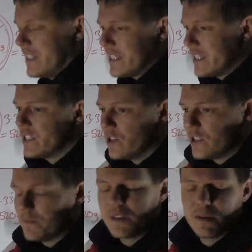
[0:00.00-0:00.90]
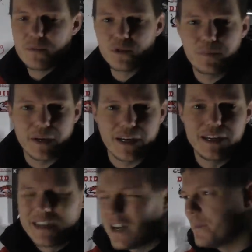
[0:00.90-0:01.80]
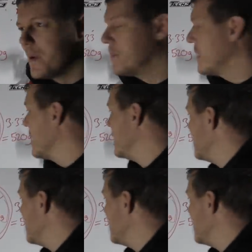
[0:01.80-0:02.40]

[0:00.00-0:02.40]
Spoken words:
your disc is going to be that much bigger, a bit bigger.